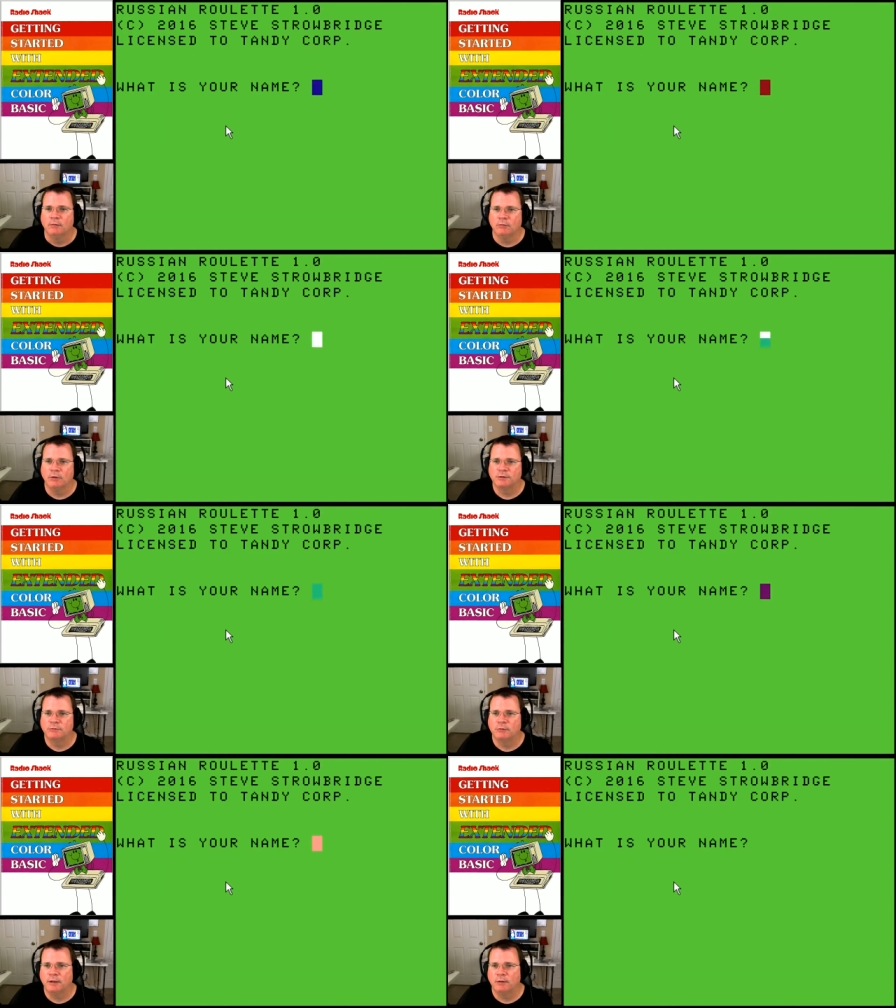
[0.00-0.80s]

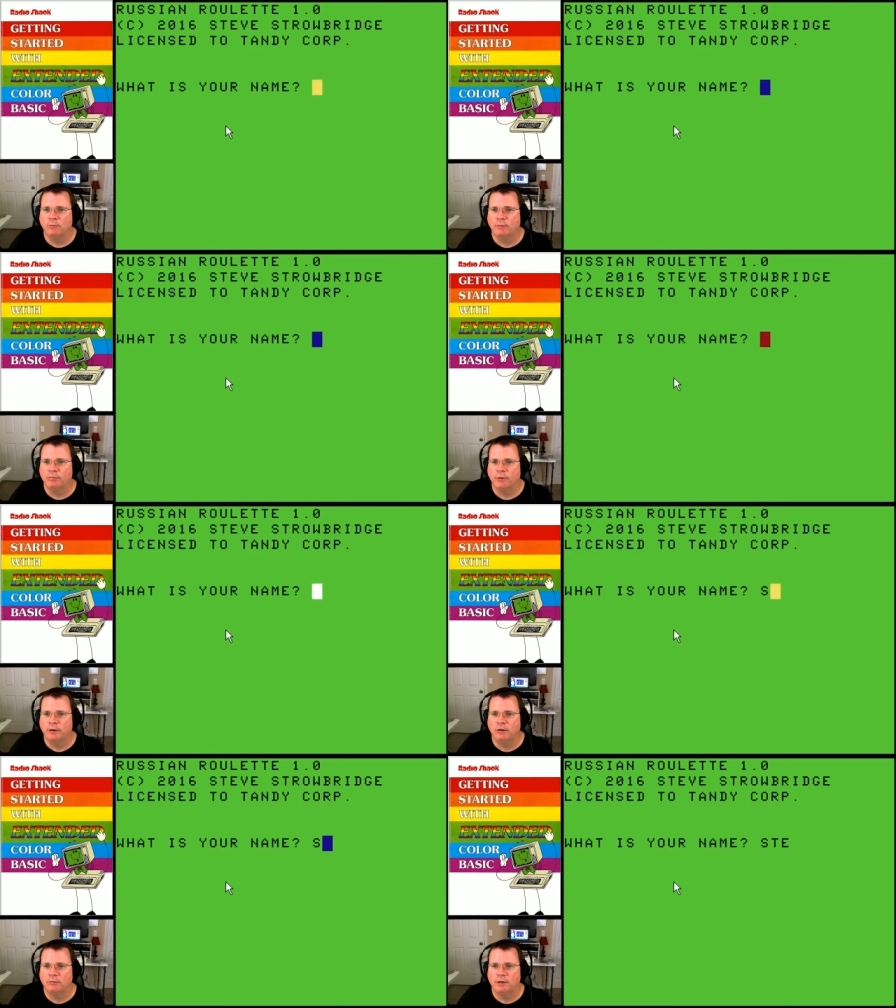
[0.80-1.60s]
Russian Roulette
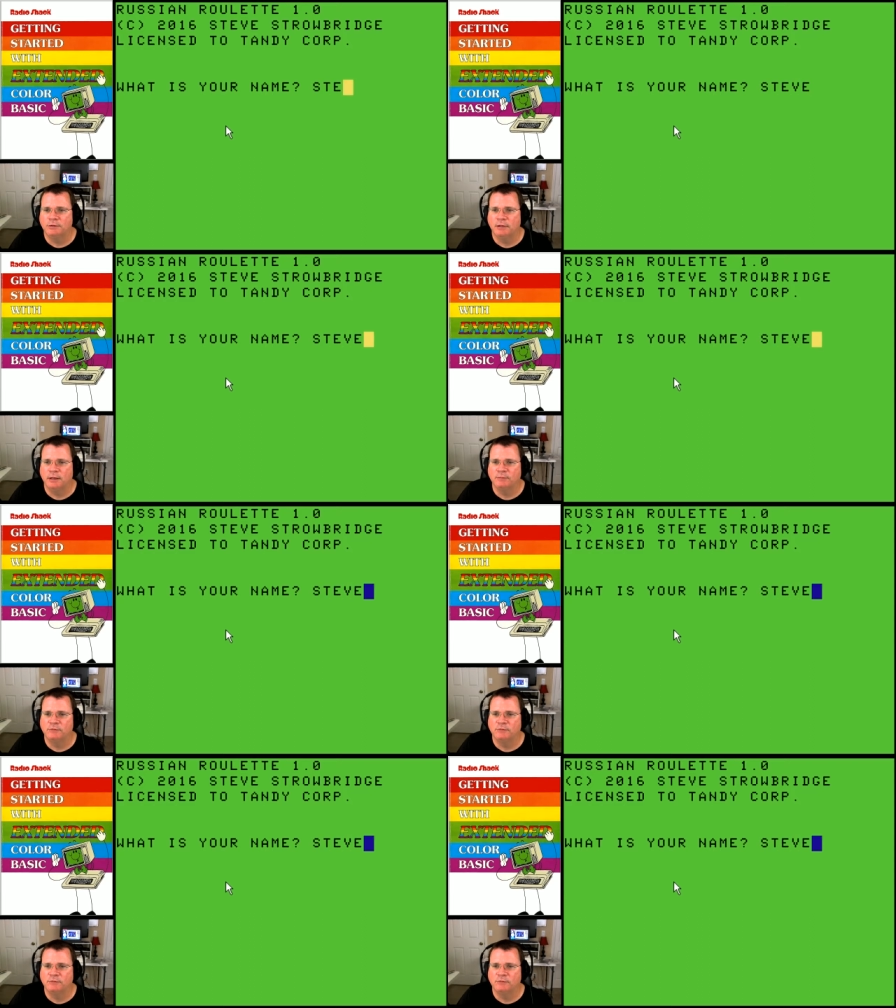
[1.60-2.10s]
1.0. What is your name,